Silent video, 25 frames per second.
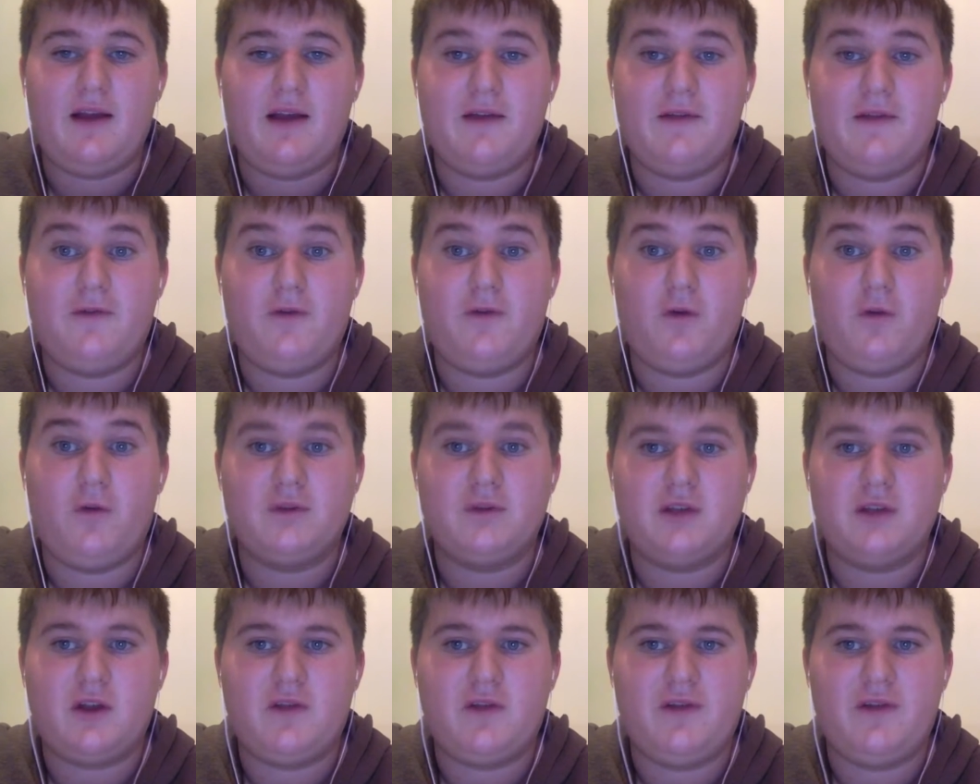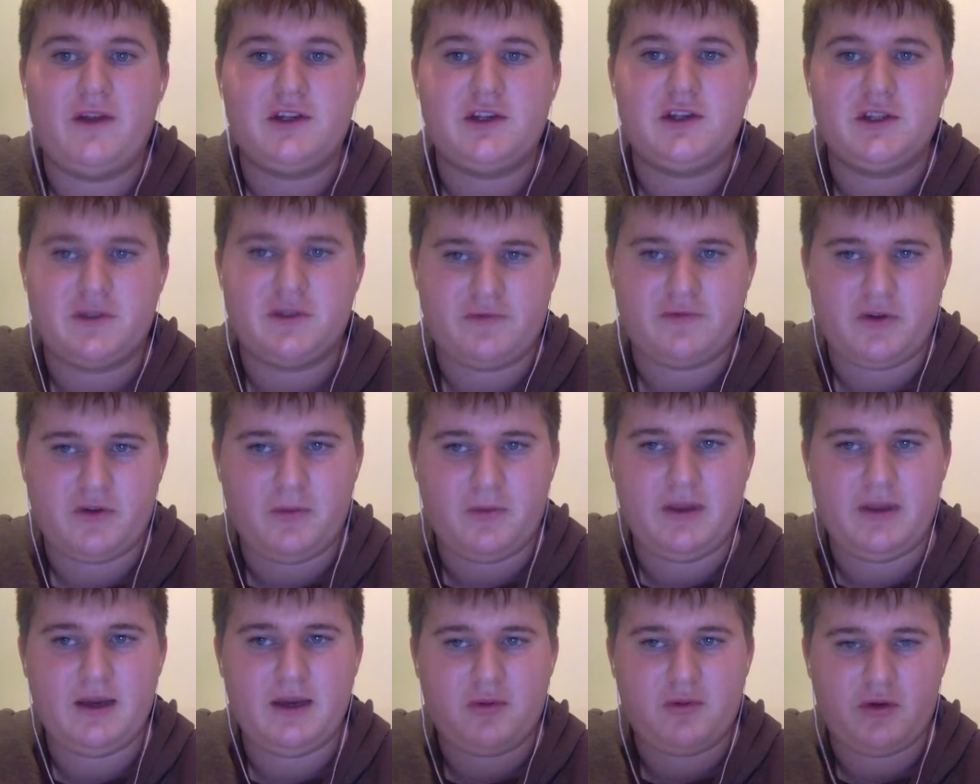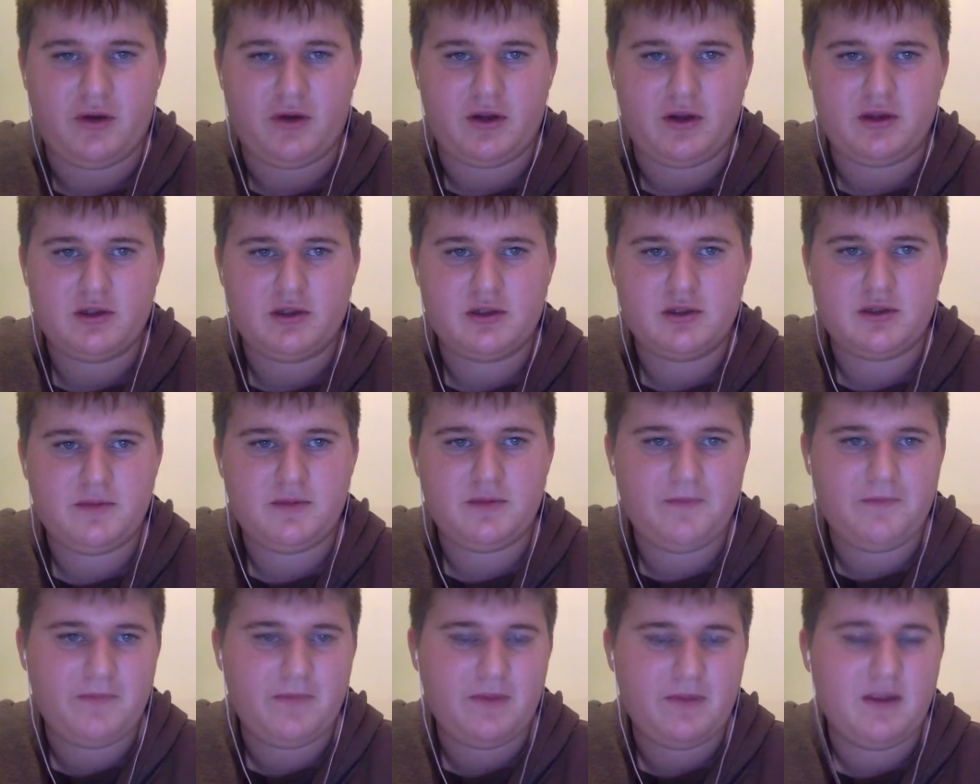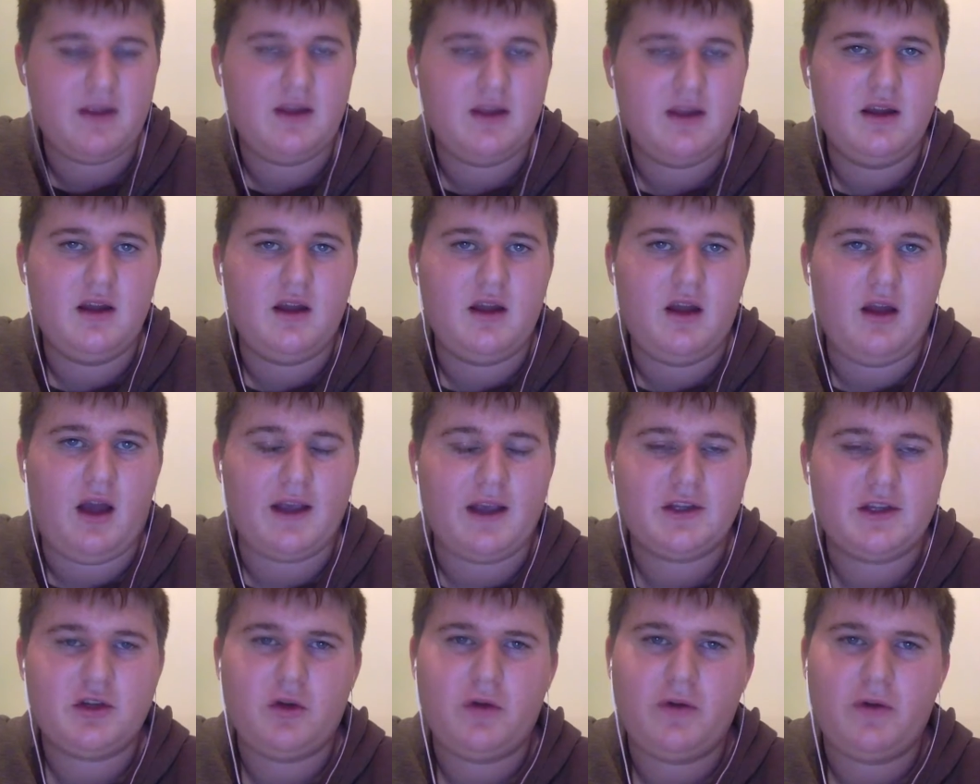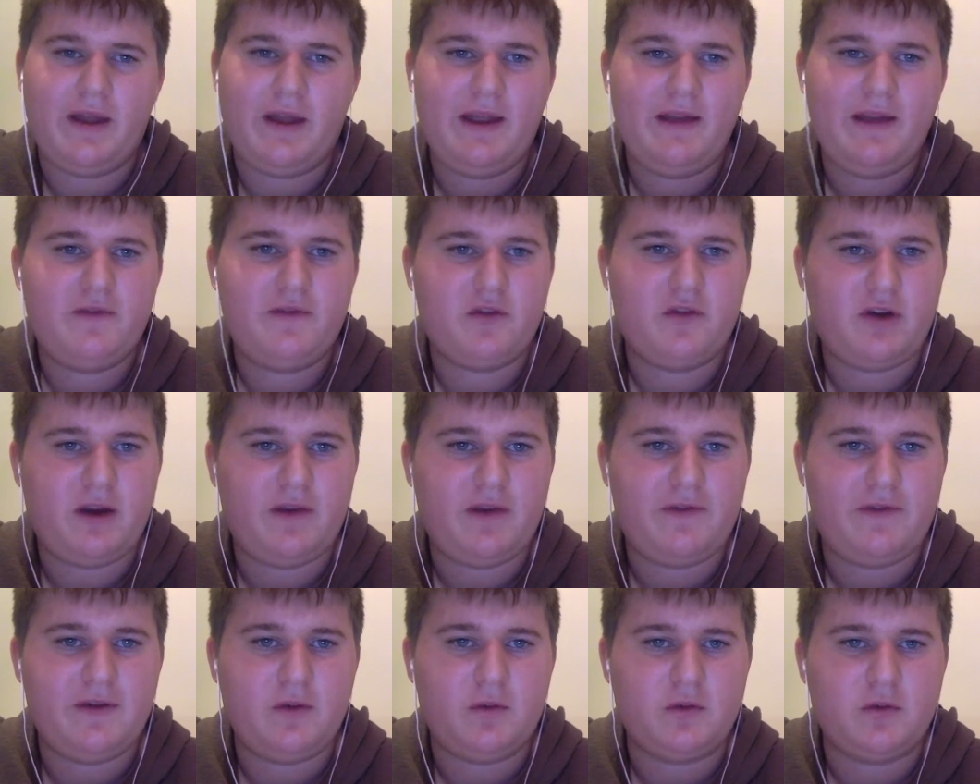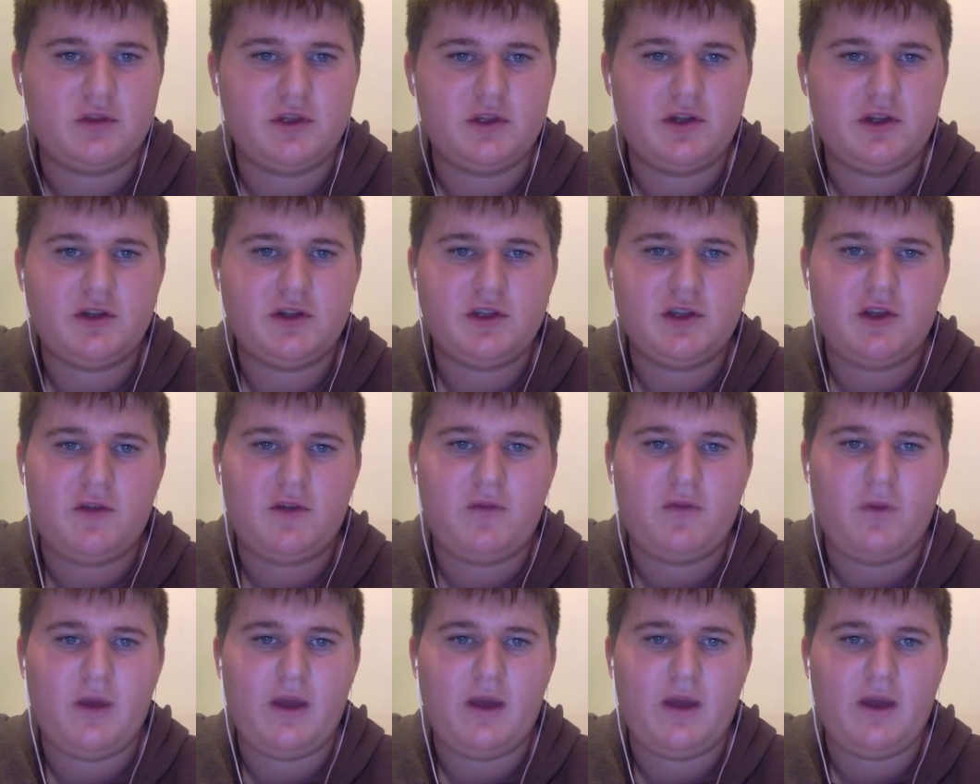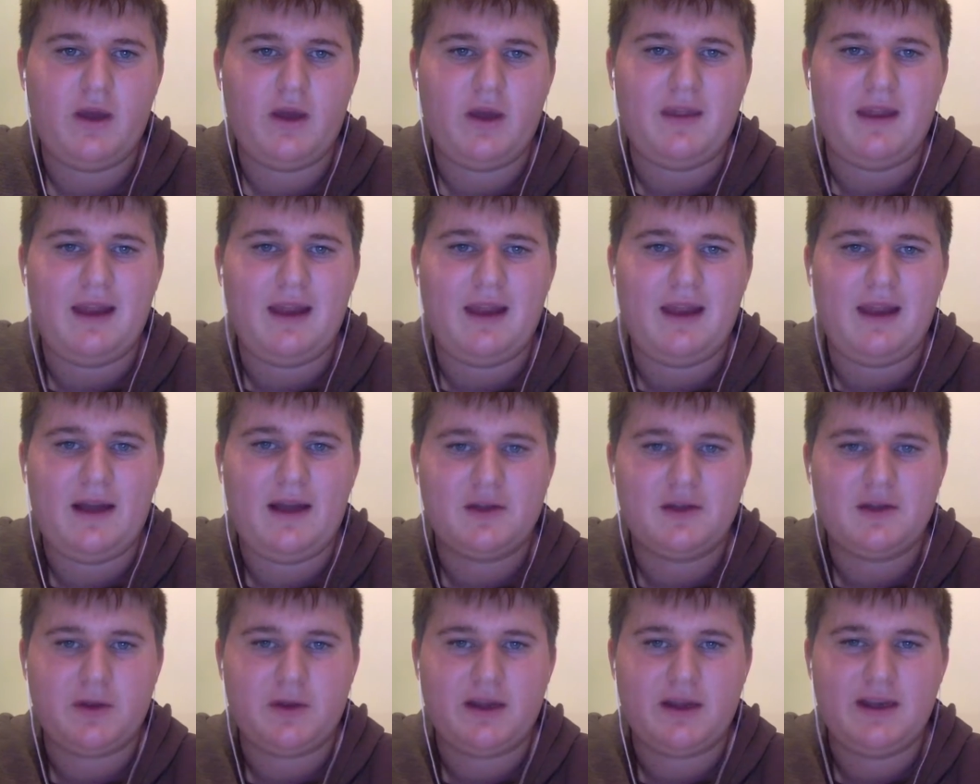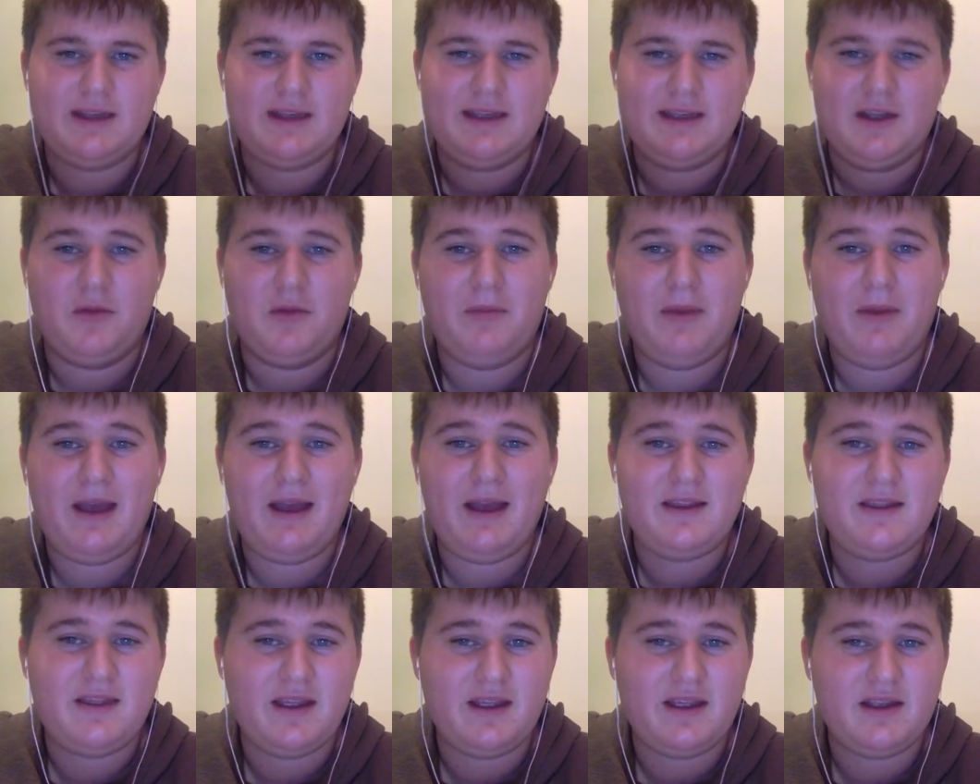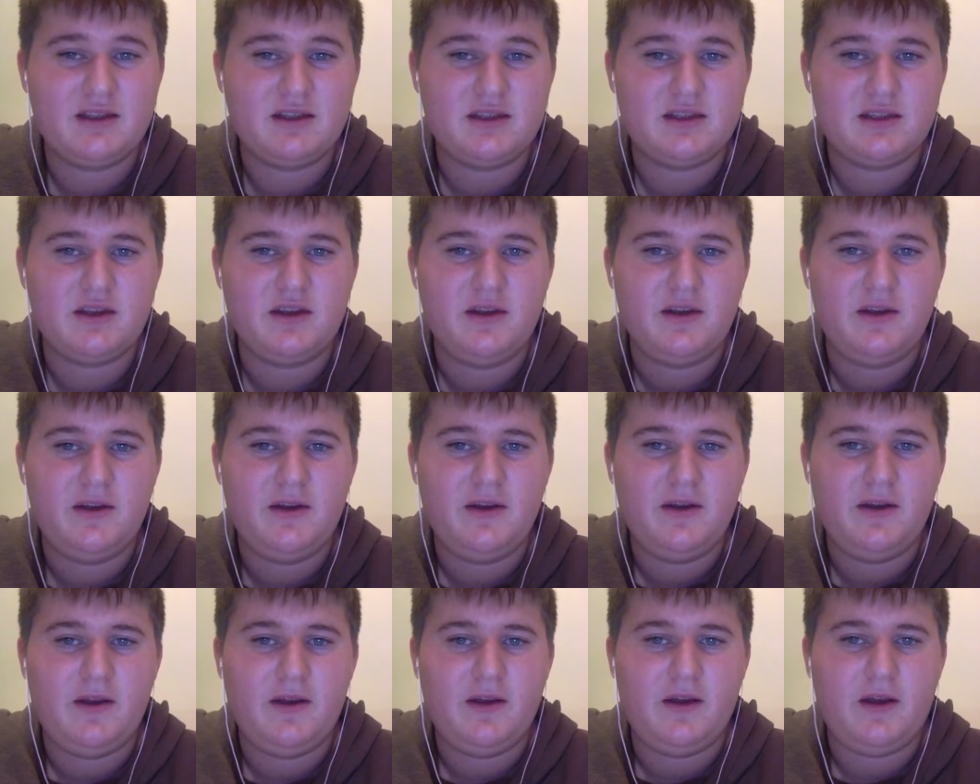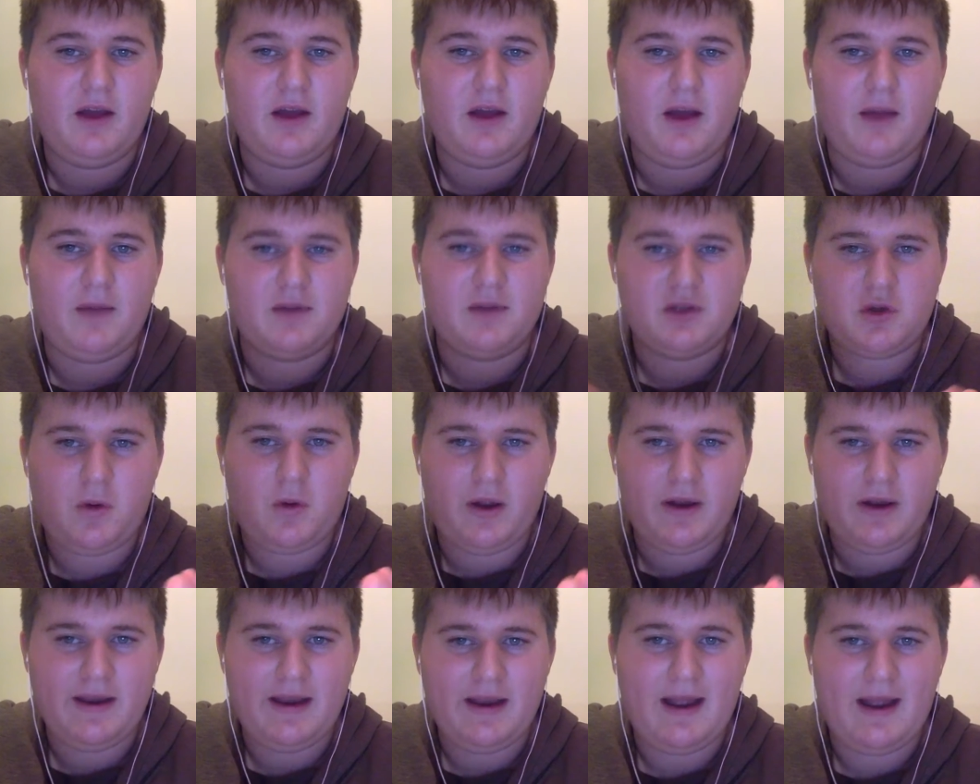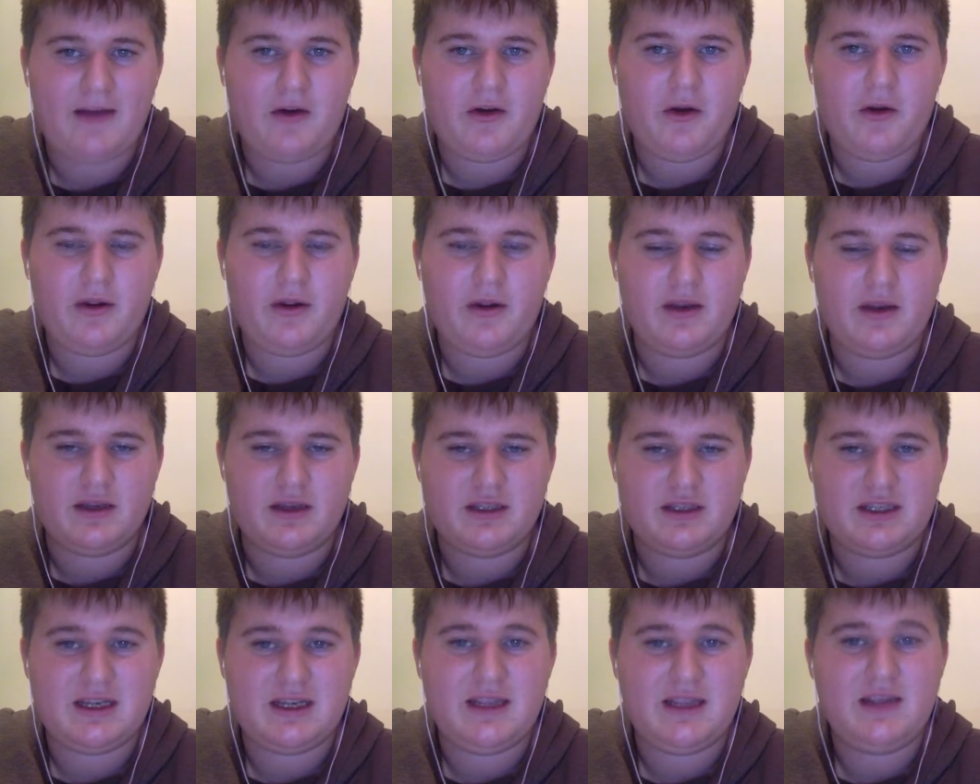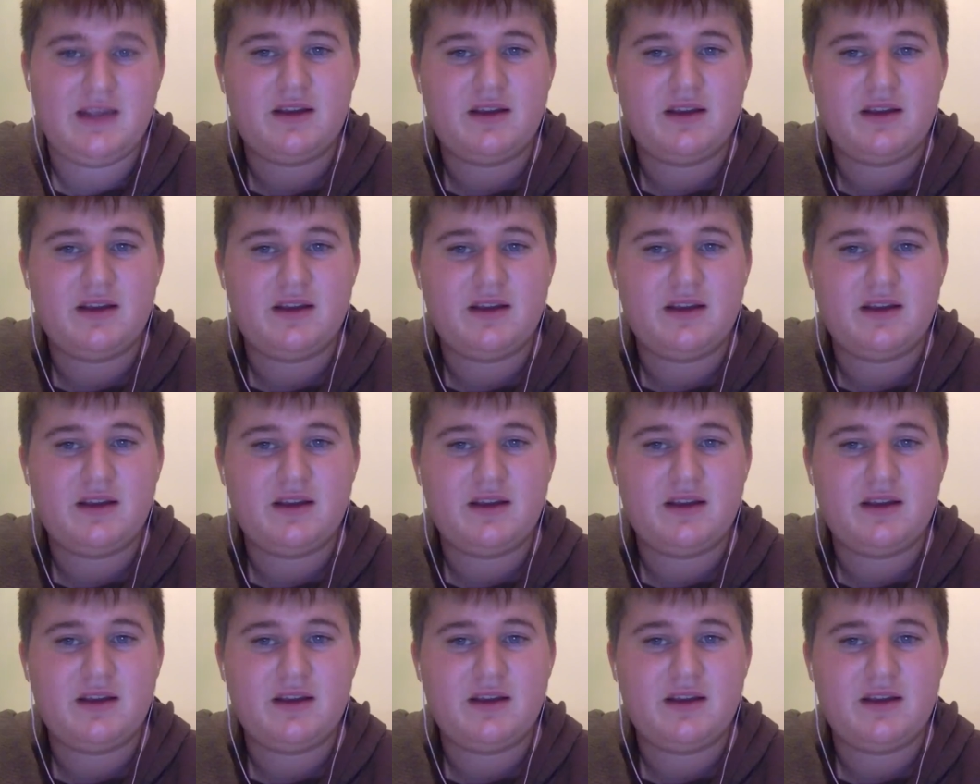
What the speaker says: forms and conventions of real media products? I saw that infographic was a good software with a layout so I could easily compare things. It was quite narrow and sleek,